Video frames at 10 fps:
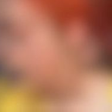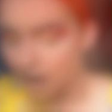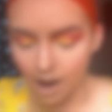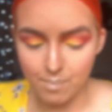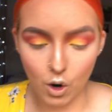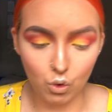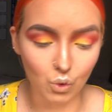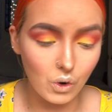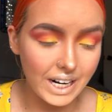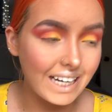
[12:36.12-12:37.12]
I'm
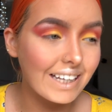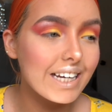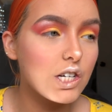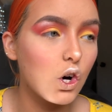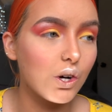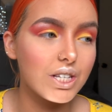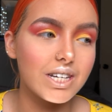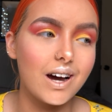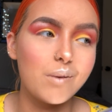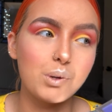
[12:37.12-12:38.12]
really
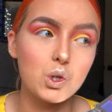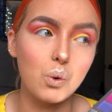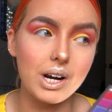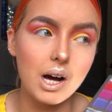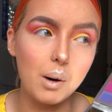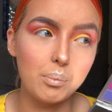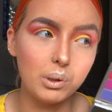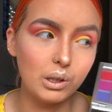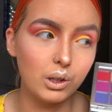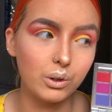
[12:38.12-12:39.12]
tossing up between a
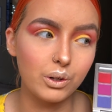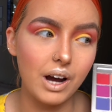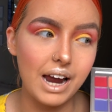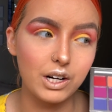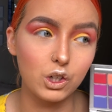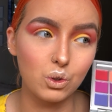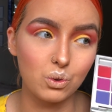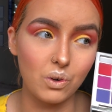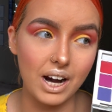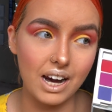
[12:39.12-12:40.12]
blue and a
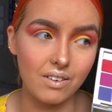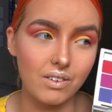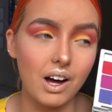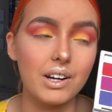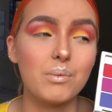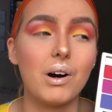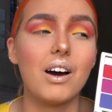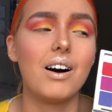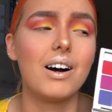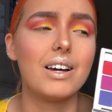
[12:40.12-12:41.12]
green for under my
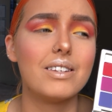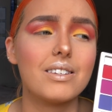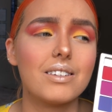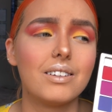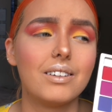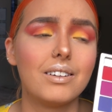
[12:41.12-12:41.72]
eyes.